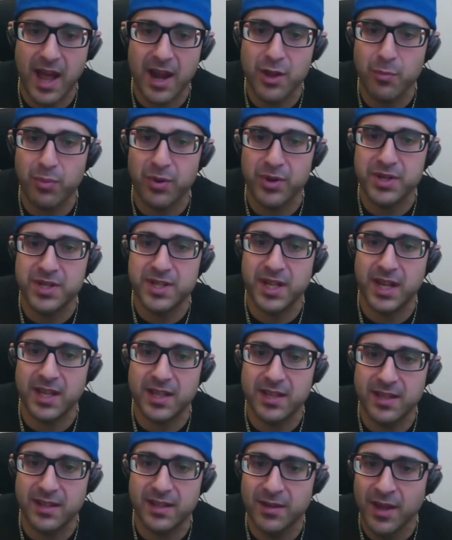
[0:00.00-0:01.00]

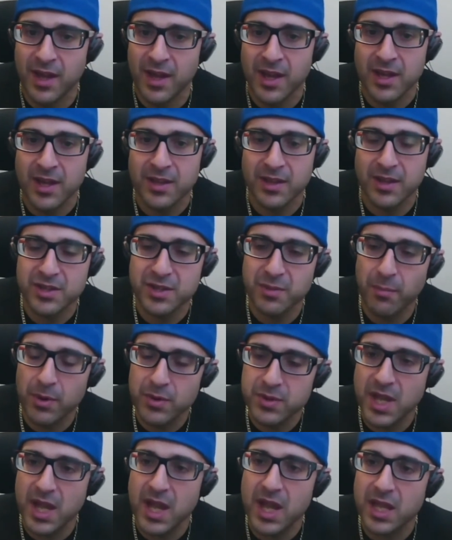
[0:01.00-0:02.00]
predict? And there's a
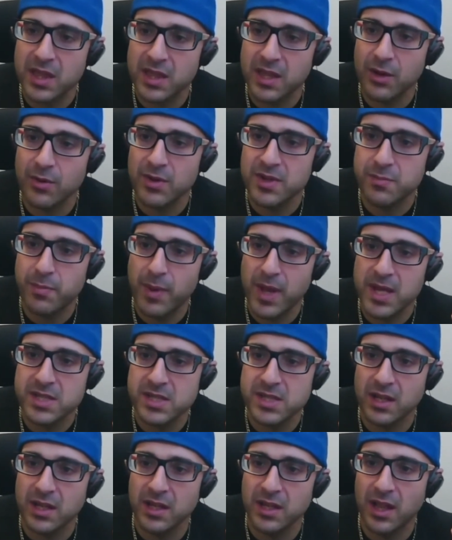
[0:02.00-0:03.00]
mosaic theory is
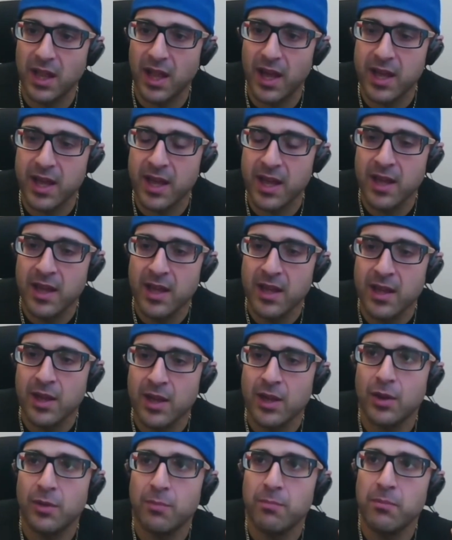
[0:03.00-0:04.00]
basically like,
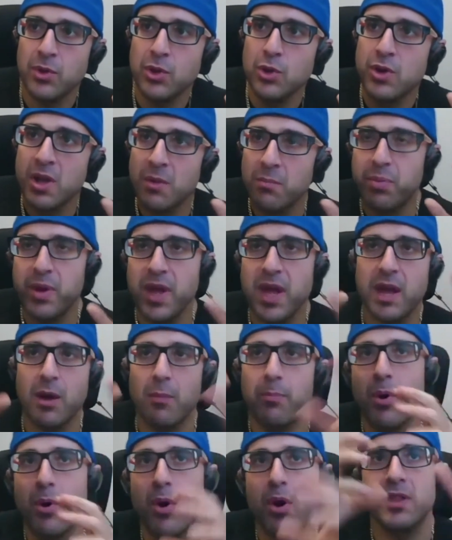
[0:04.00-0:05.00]
you can pick
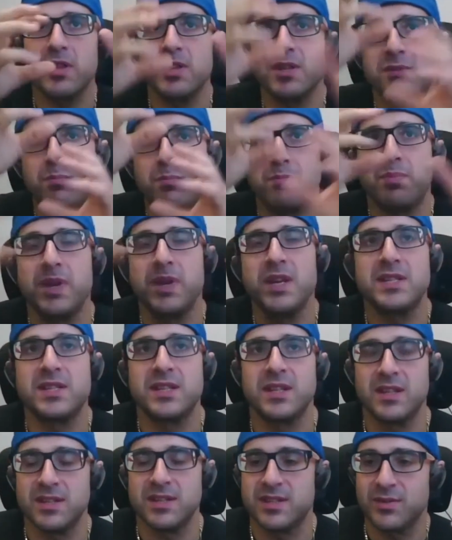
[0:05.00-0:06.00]
apart these
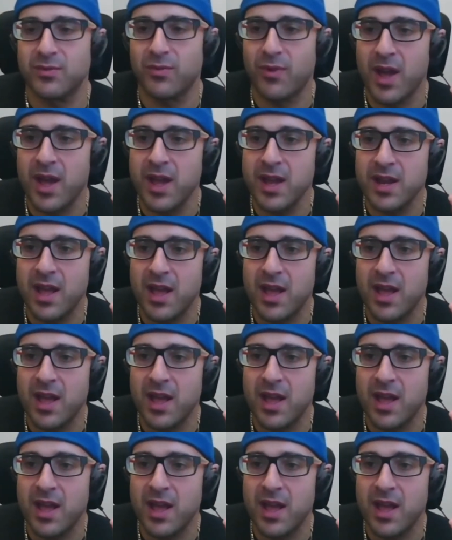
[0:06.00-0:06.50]
pieces, right?